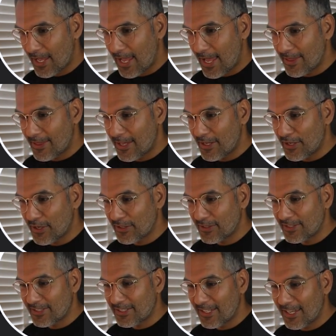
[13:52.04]
and there you can
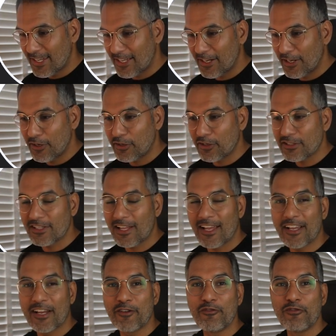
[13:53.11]
see it looks
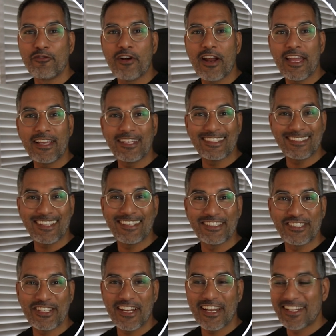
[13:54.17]
like a ray of
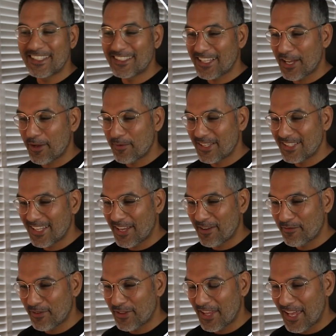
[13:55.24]
sunshine is coming
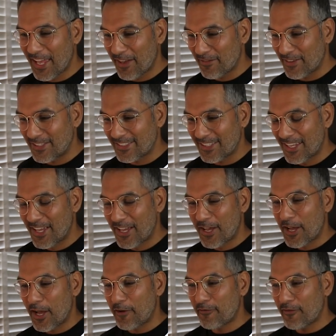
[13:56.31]
down from the heavens.
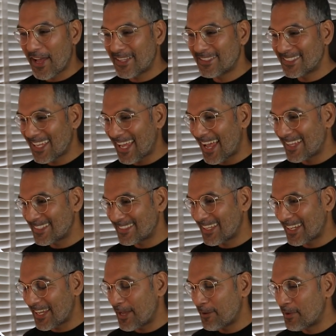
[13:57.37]
A
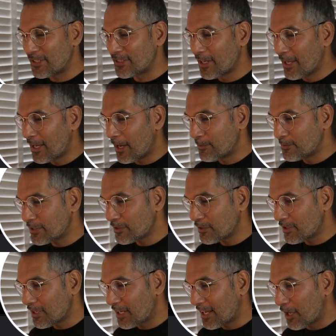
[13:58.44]
fantastic image. I'm just
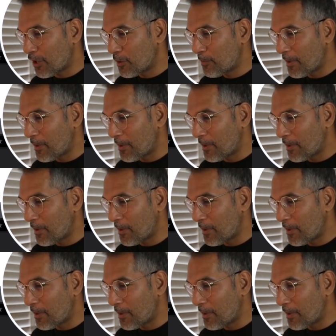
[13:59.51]
going to go